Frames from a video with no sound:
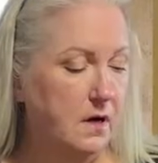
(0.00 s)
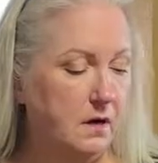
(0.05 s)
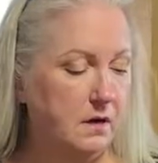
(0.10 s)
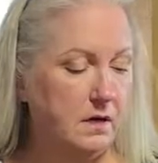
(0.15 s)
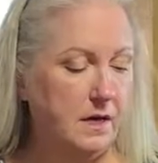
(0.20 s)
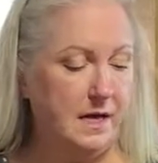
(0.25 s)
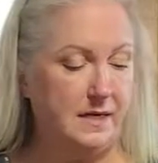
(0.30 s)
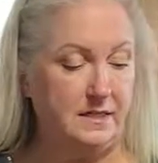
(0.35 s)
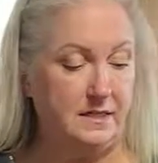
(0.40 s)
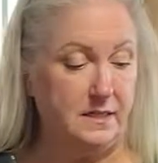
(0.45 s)
Okay,
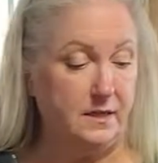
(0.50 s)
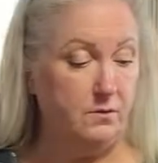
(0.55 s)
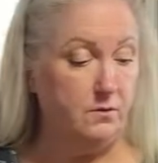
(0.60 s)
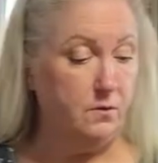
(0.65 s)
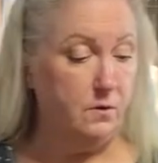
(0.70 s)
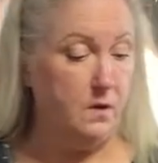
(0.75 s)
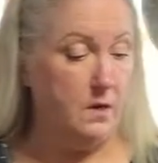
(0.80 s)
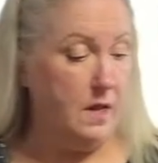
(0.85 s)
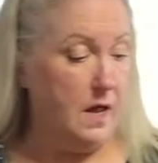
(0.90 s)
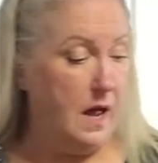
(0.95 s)
so
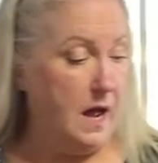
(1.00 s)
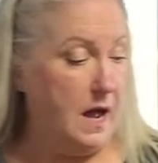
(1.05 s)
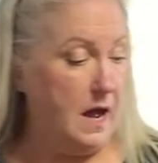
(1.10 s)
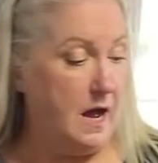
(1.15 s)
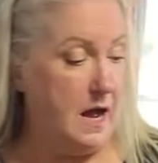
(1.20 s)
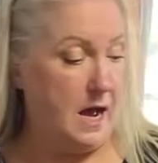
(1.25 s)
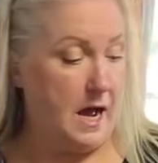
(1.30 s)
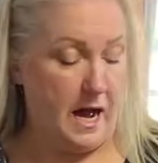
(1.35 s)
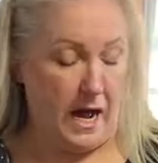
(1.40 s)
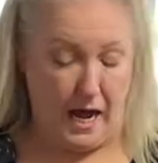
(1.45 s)

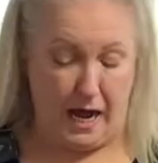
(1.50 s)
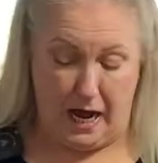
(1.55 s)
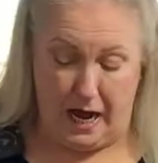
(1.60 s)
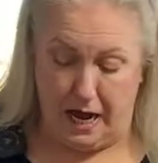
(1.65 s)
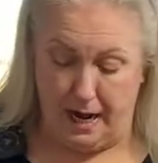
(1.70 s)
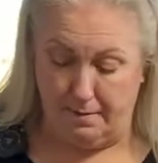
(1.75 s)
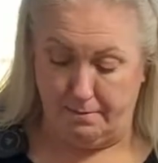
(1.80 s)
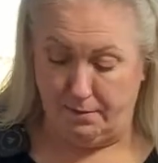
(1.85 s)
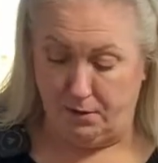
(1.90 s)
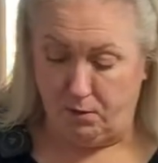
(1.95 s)
I'm
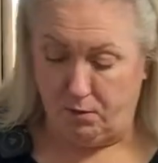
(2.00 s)
gonna